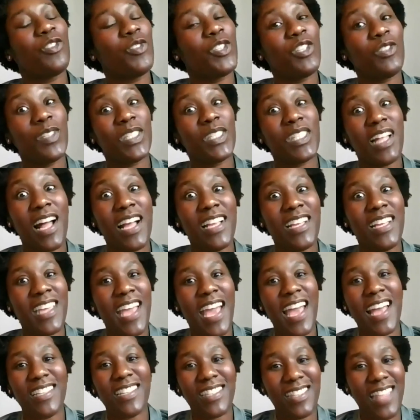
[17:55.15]
And she's like,
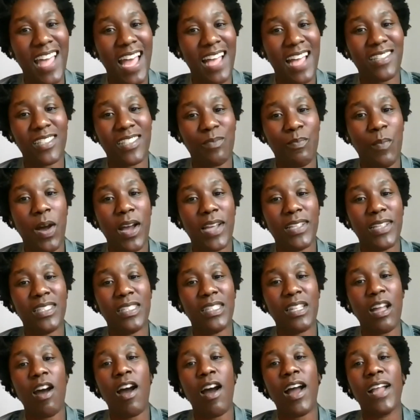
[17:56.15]
yes, that's my
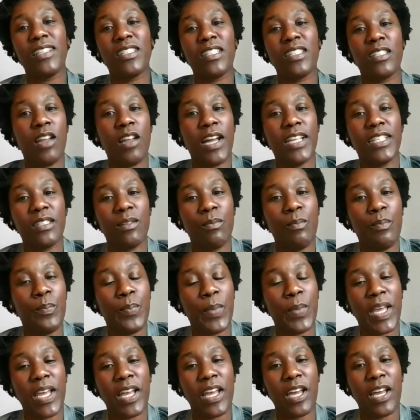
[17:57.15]
style. It's nice and
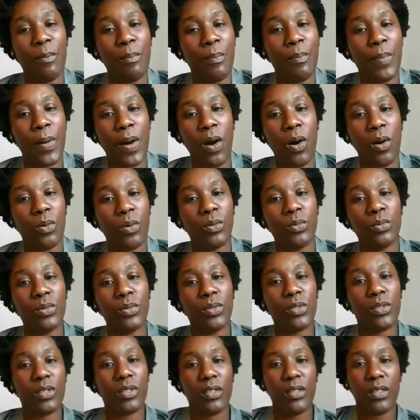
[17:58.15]
big and
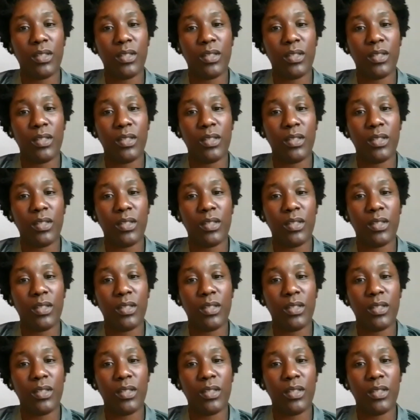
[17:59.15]
bold.